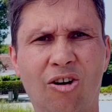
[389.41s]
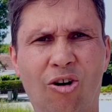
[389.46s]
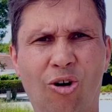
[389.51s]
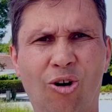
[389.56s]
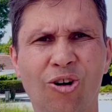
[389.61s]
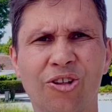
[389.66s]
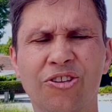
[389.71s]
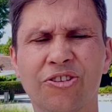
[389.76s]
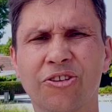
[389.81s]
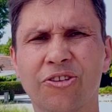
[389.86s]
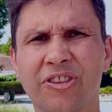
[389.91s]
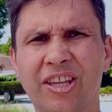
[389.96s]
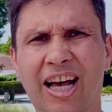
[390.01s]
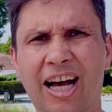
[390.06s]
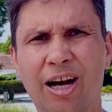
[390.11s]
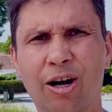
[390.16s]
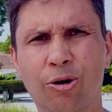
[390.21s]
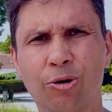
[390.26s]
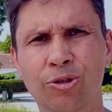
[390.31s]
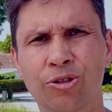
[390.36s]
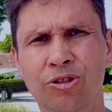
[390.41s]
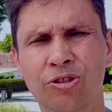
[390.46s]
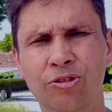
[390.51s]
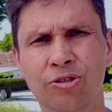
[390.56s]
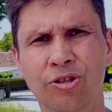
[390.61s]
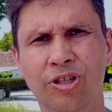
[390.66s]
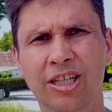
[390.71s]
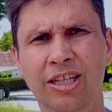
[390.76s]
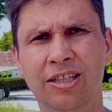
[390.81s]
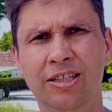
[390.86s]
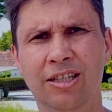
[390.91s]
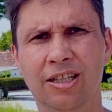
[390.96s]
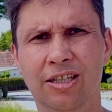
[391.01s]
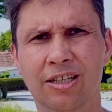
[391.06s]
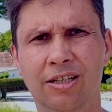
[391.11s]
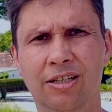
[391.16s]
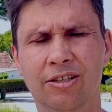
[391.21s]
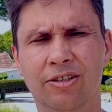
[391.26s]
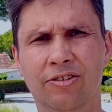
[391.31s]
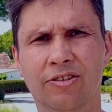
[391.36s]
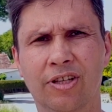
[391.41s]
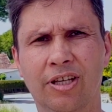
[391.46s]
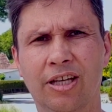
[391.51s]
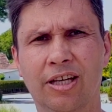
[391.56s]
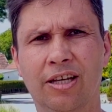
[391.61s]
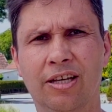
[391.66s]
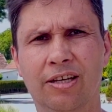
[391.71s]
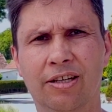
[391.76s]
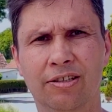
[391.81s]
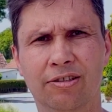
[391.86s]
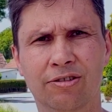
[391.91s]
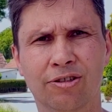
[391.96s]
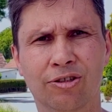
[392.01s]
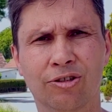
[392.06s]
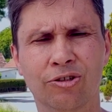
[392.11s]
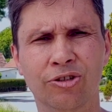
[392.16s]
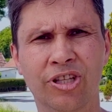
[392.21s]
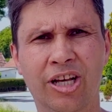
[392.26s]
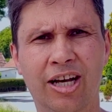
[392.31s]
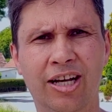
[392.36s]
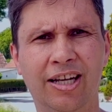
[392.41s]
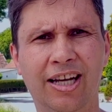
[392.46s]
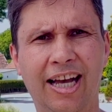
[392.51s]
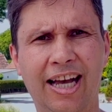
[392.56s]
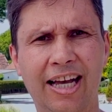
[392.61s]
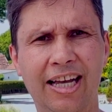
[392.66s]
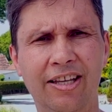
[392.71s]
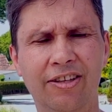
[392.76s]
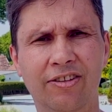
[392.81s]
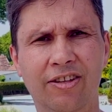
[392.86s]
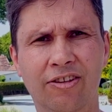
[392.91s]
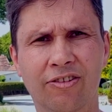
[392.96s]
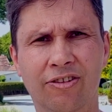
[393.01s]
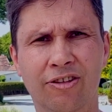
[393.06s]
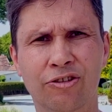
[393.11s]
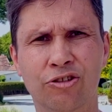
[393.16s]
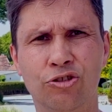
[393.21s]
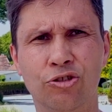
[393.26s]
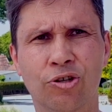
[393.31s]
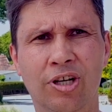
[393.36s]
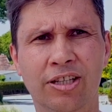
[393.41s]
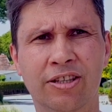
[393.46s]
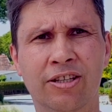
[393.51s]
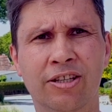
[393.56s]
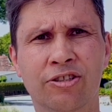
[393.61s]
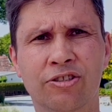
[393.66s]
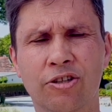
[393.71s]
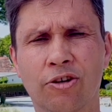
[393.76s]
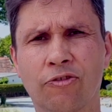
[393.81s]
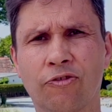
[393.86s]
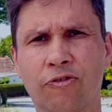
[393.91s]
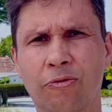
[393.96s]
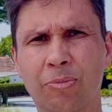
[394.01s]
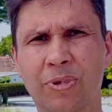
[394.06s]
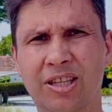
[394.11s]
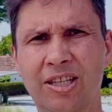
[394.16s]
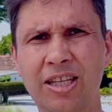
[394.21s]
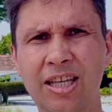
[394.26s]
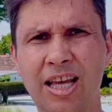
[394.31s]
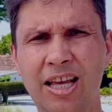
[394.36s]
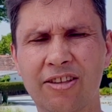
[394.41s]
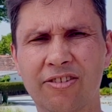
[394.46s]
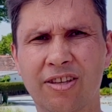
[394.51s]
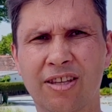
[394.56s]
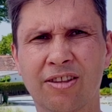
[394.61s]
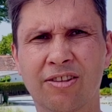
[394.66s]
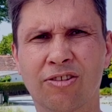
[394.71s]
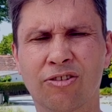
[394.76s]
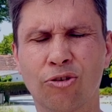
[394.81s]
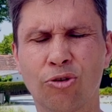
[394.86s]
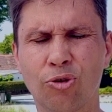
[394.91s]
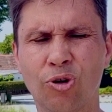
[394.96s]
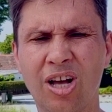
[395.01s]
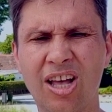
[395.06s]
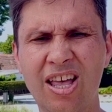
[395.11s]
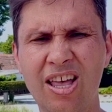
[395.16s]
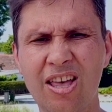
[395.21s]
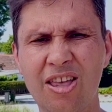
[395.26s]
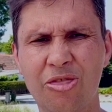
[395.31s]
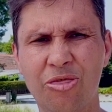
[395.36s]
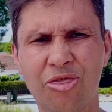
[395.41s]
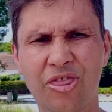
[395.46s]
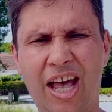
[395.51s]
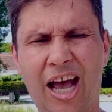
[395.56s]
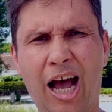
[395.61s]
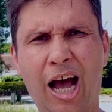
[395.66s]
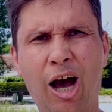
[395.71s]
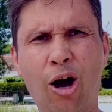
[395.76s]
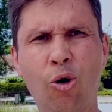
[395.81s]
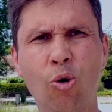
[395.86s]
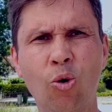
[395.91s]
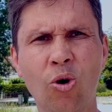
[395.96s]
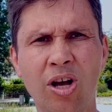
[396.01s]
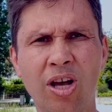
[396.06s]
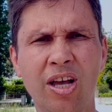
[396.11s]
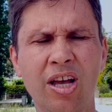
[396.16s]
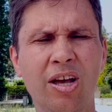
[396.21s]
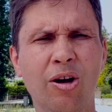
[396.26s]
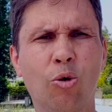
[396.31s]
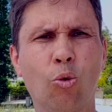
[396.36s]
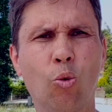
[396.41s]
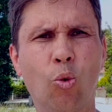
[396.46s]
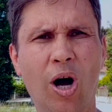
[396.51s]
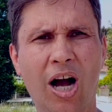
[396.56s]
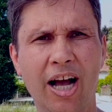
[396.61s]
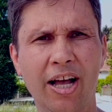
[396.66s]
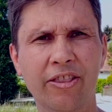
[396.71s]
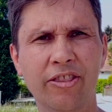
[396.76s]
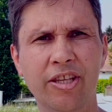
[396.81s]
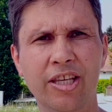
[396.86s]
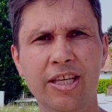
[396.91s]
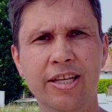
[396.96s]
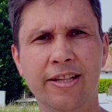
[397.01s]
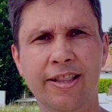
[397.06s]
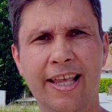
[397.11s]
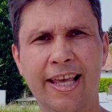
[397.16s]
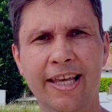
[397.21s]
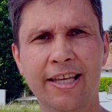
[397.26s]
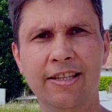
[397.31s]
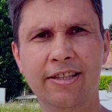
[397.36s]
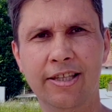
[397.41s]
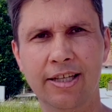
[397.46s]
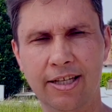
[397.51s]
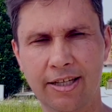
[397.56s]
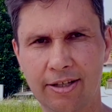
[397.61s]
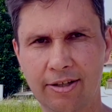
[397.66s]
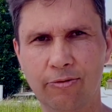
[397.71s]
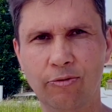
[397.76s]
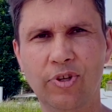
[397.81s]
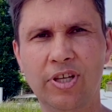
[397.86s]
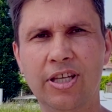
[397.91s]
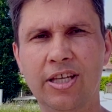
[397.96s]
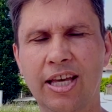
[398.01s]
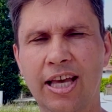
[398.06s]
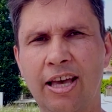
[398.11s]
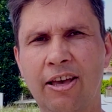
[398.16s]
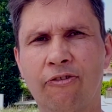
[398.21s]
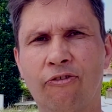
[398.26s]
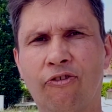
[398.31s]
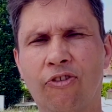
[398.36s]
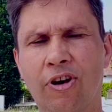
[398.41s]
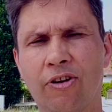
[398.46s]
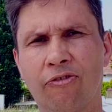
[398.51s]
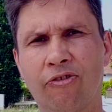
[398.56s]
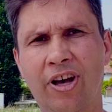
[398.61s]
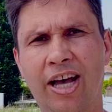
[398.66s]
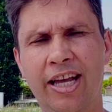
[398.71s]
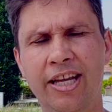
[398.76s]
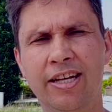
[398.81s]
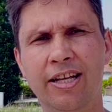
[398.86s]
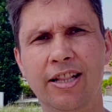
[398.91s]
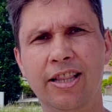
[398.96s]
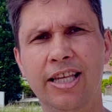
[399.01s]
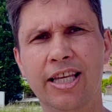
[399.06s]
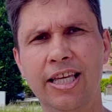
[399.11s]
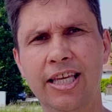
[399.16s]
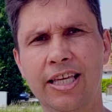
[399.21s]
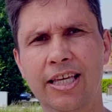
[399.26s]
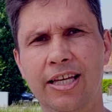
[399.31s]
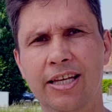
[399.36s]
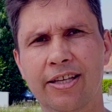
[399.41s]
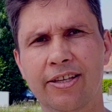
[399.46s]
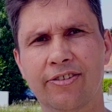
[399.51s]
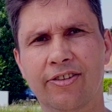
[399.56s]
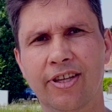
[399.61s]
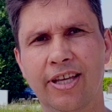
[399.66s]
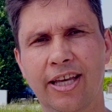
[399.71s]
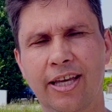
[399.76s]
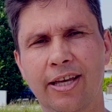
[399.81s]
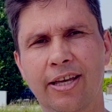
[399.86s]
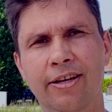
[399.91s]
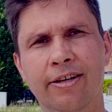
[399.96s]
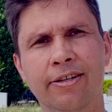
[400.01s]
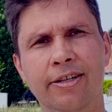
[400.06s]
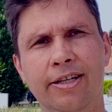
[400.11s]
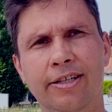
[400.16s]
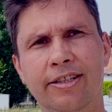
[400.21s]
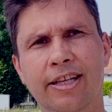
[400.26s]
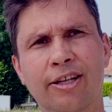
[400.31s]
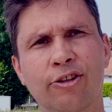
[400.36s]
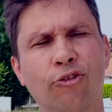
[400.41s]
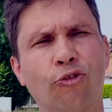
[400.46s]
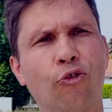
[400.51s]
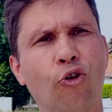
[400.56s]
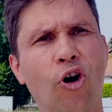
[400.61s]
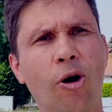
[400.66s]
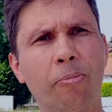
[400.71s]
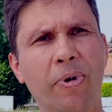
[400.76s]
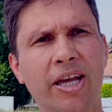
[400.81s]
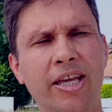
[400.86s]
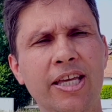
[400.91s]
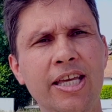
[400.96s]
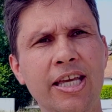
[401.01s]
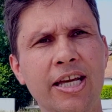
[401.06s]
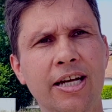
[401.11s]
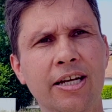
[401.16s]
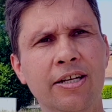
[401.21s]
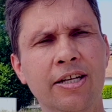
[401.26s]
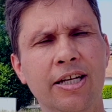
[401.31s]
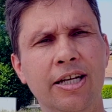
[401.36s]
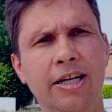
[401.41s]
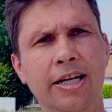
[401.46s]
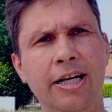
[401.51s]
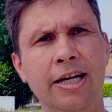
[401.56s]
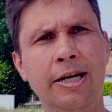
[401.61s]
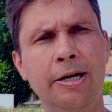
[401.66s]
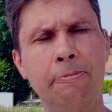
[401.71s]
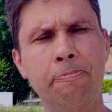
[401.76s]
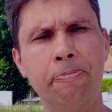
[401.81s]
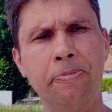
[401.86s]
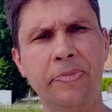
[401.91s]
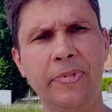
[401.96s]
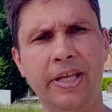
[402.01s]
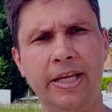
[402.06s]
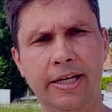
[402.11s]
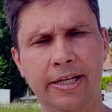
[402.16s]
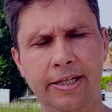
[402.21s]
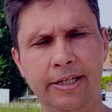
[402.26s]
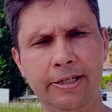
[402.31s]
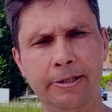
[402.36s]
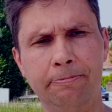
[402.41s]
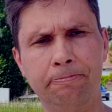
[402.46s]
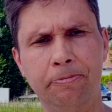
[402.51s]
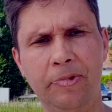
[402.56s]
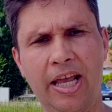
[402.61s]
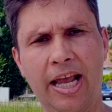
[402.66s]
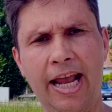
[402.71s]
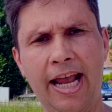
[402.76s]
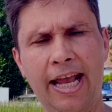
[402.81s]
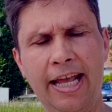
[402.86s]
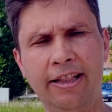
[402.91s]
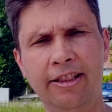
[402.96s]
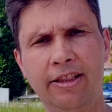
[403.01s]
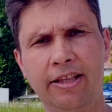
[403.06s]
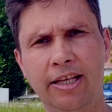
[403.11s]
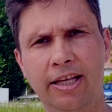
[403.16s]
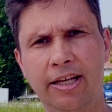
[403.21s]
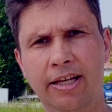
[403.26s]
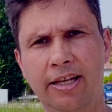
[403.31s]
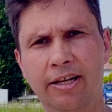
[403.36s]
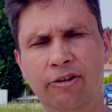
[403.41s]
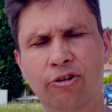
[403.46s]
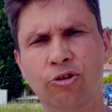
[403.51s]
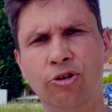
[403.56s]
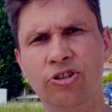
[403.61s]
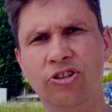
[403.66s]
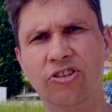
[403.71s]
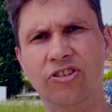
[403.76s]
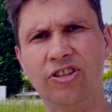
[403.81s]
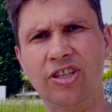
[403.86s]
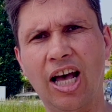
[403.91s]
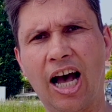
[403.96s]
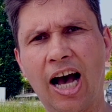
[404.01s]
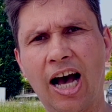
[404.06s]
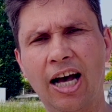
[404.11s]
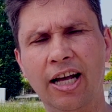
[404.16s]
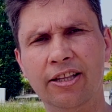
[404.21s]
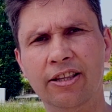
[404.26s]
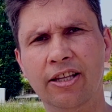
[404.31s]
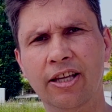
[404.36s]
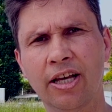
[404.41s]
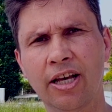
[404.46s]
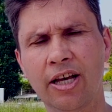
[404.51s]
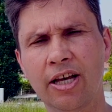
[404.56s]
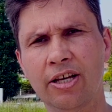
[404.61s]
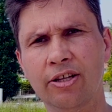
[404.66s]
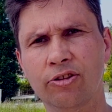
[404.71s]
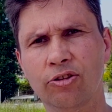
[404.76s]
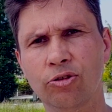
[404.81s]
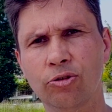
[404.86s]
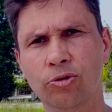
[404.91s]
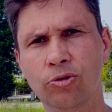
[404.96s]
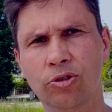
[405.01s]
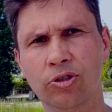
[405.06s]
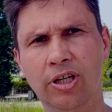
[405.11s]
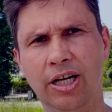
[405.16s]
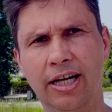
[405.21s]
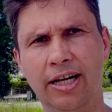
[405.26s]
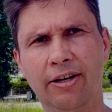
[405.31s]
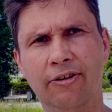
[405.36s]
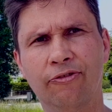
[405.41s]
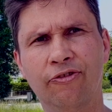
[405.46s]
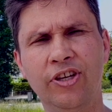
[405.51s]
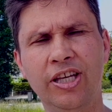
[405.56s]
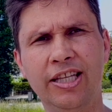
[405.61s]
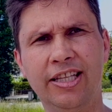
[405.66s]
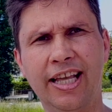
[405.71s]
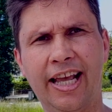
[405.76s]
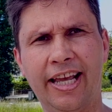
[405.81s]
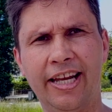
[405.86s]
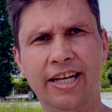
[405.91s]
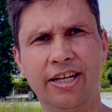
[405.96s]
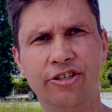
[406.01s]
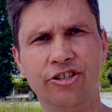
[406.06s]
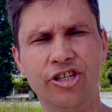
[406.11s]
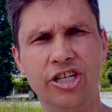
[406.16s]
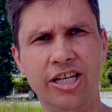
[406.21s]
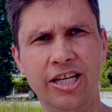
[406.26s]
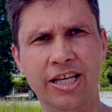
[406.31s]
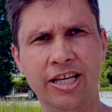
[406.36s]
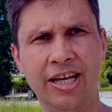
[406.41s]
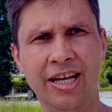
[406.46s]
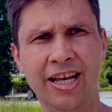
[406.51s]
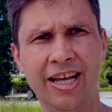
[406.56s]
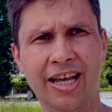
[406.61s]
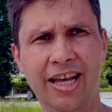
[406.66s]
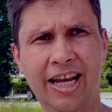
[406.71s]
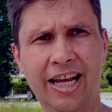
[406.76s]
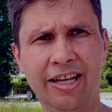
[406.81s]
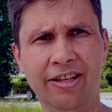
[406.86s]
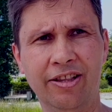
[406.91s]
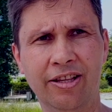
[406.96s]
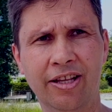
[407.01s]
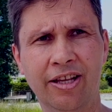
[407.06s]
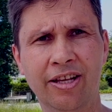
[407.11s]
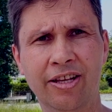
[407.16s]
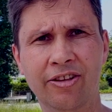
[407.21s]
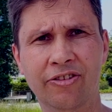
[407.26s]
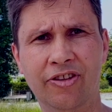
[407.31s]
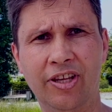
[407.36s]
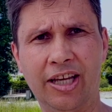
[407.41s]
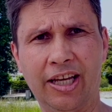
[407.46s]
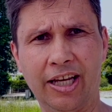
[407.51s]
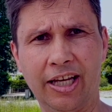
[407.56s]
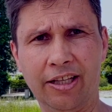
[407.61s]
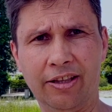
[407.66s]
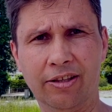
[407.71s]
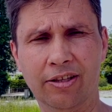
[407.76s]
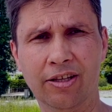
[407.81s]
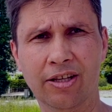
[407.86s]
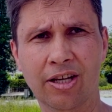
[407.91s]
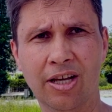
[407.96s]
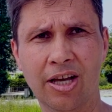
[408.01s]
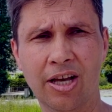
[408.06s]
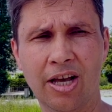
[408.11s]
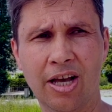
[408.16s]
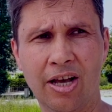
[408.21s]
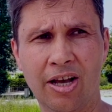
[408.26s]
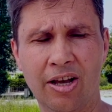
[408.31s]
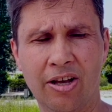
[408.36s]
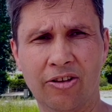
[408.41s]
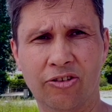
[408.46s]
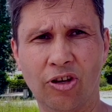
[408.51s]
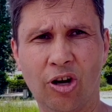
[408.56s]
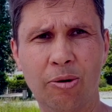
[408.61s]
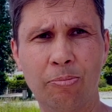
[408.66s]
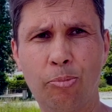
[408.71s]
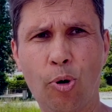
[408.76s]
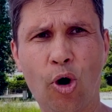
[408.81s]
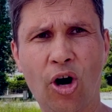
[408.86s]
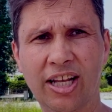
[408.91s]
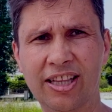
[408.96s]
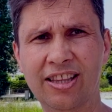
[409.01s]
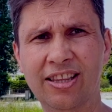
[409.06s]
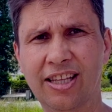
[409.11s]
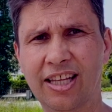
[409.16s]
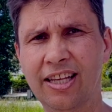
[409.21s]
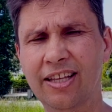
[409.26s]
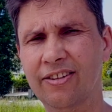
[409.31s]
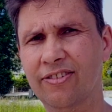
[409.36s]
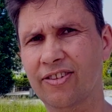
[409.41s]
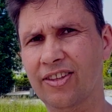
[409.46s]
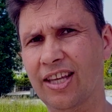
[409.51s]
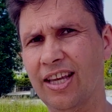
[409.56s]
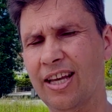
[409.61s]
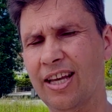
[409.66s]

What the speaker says: Also now during the Corona crisis and shortage of materials, and so now 1 year later we have finally the transformer here and could start to feed energy in the grid. So important is